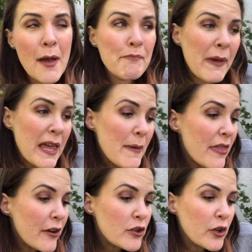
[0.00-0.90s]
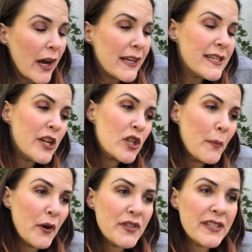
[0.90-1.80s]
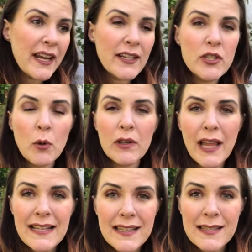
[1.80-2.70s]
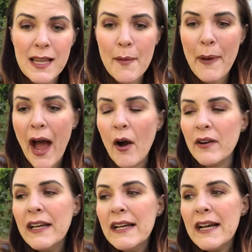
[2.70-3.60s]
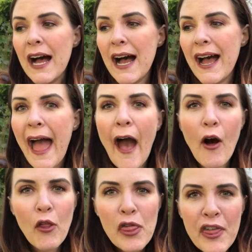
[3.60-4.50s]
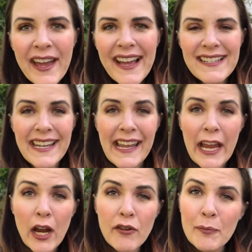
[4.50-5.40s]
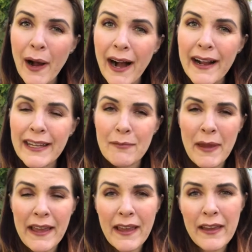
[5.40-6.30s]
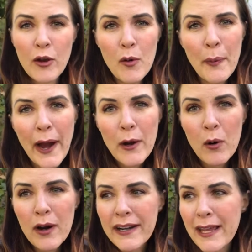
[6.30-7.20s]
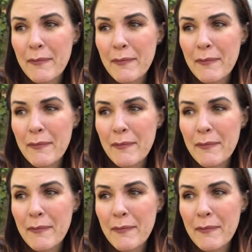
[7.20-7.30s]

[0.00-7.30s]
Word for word: Maybe they're trying to teach the person next door lessons about uh, health and taking care of your body and making you a priority.